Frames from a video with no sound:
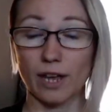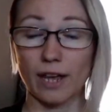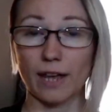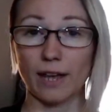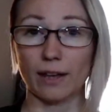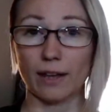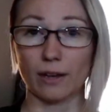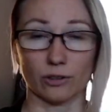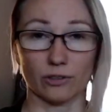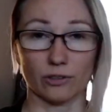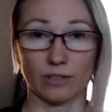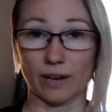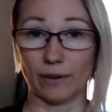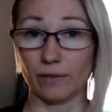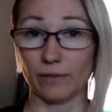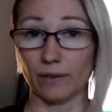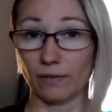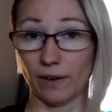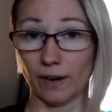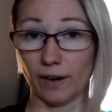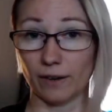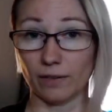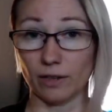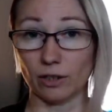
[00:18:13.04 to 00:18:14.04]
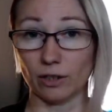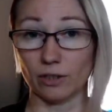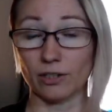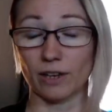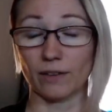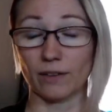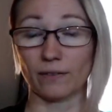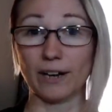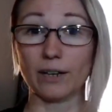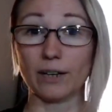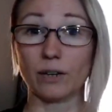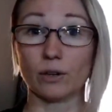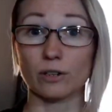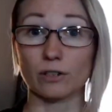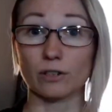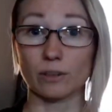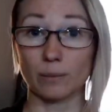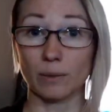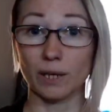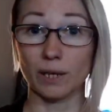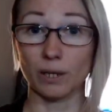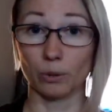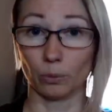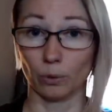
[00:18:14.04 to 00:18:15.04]
or $75. If I notice
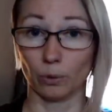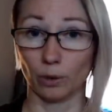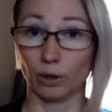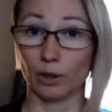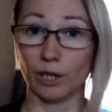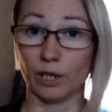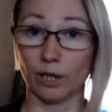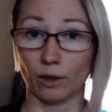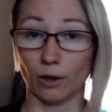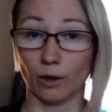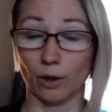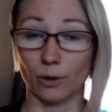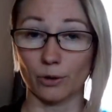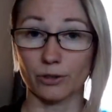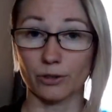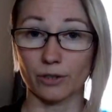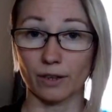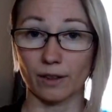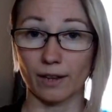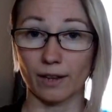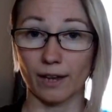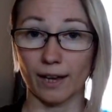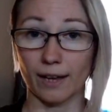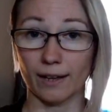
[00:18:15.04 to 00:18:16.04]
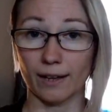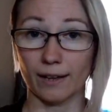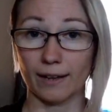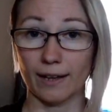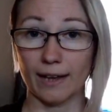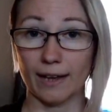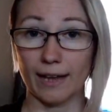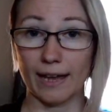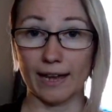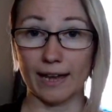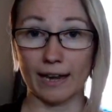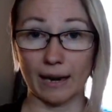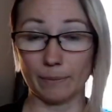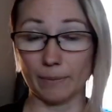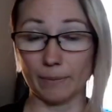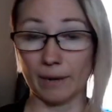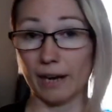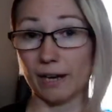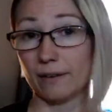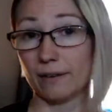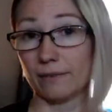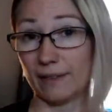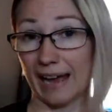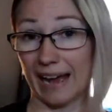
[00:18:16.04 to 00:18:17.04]
I'm getting really close to that and I'm
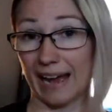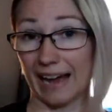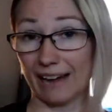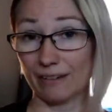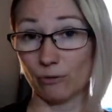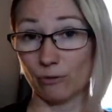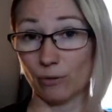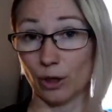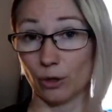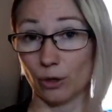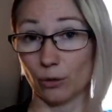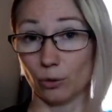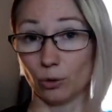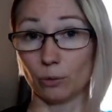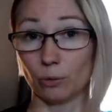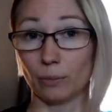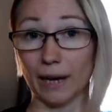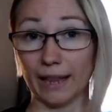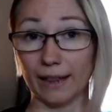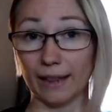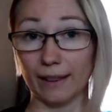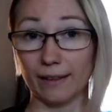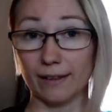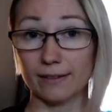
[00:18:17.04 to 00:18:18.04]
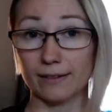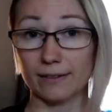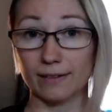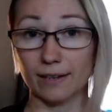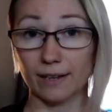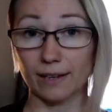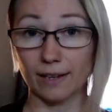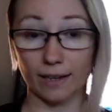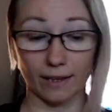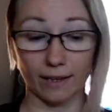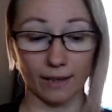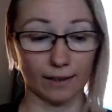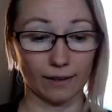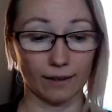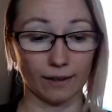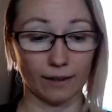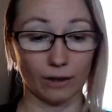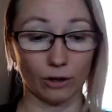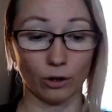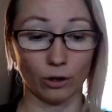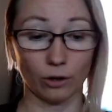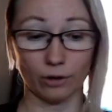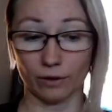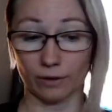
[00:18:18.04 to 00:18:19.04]
not even halfway through my list again,
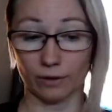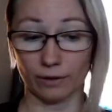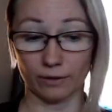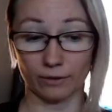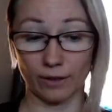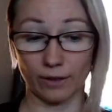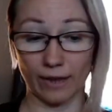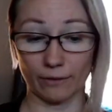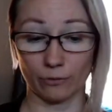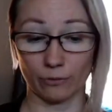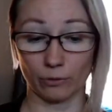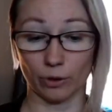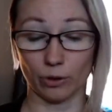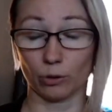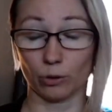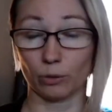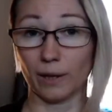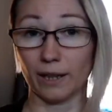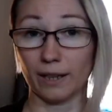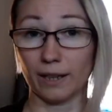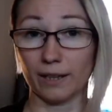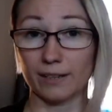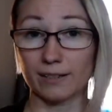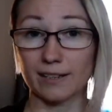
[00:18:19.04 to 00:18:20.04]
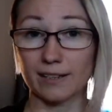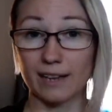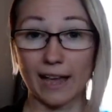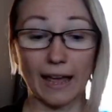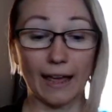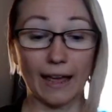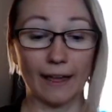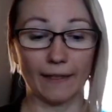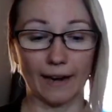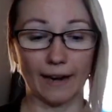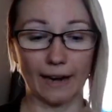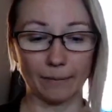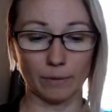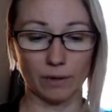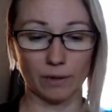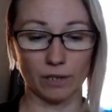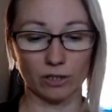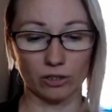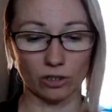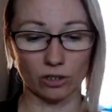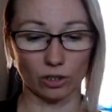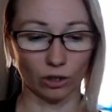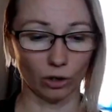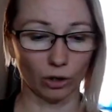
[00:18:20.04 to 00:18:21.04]
or halfway through my list, then I'm going
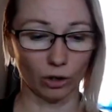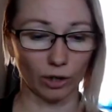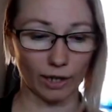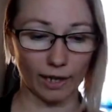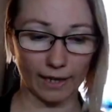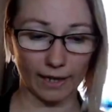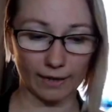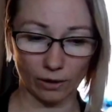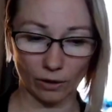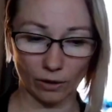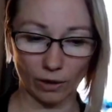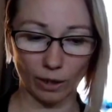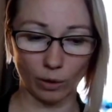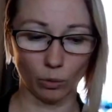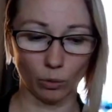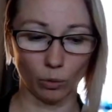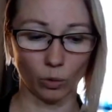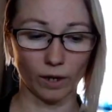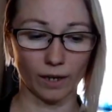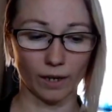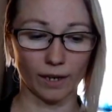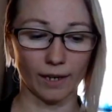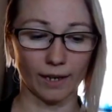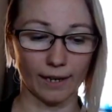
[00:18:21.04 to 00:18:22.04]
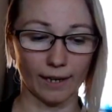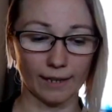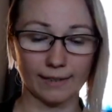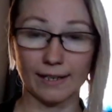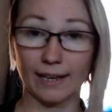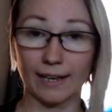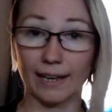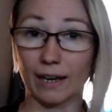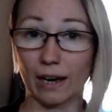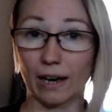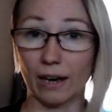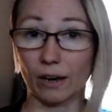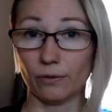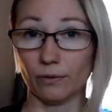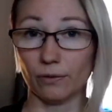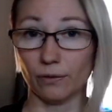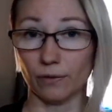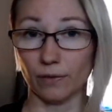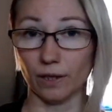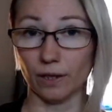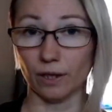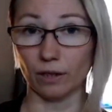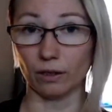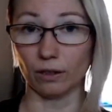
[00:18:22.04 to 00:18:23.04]
to start looking and say, okay, well, what can I take off
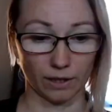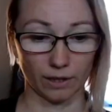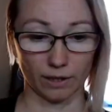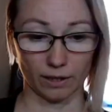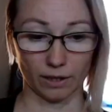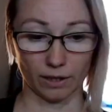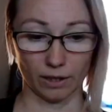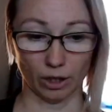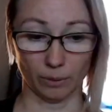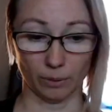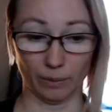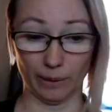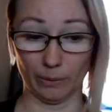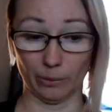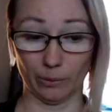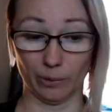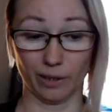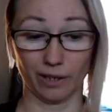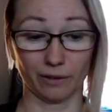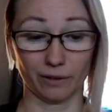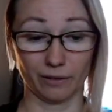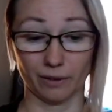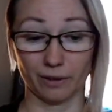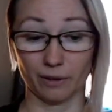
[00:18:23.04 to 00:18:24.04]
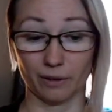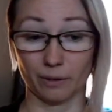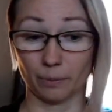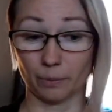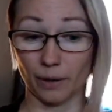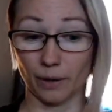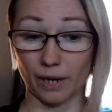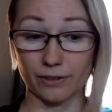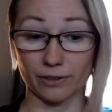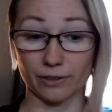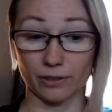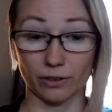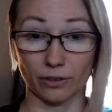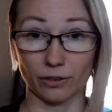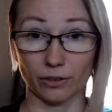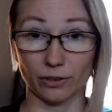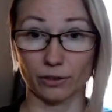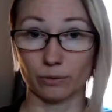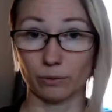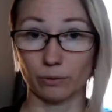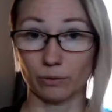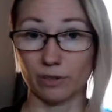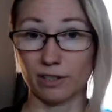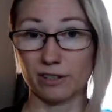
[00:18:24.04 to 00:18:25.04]
of here? Maybe we get rid of the
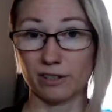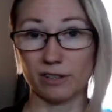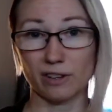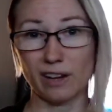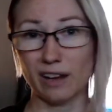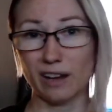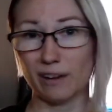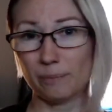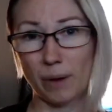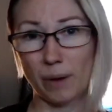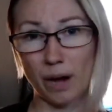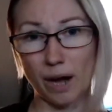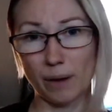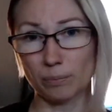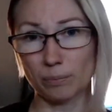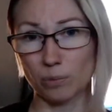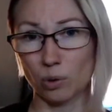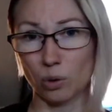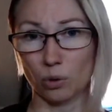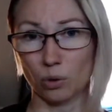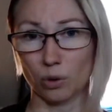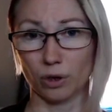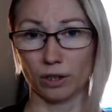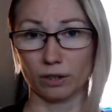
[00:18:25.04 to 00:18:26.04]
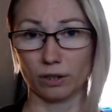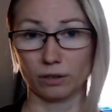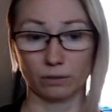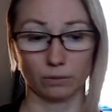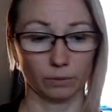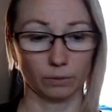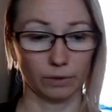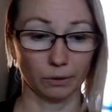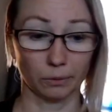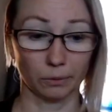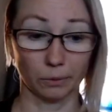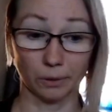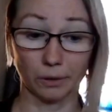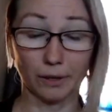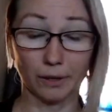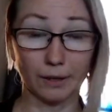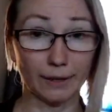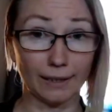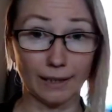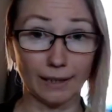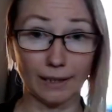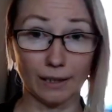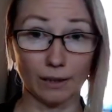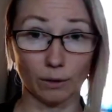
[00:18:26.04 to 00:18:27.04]
pretzels. We still have popcorn. We don't really
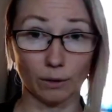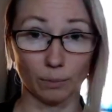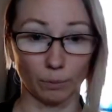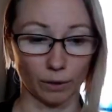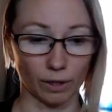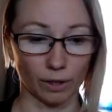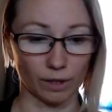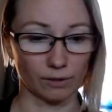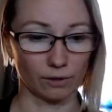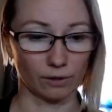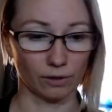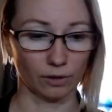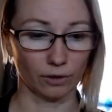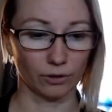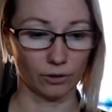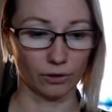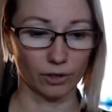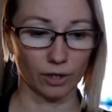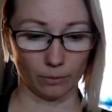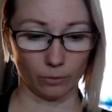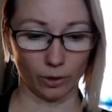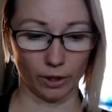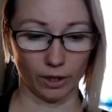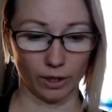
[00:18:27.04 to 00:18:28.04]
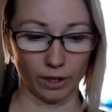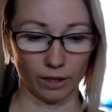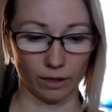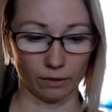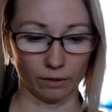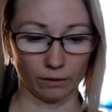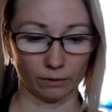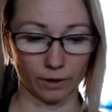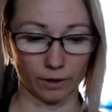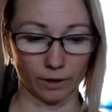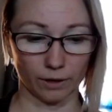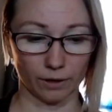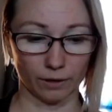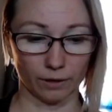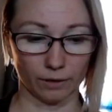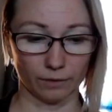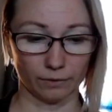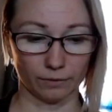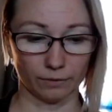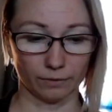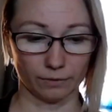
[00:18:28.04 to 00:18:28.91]
need the pretzels. We get rid of,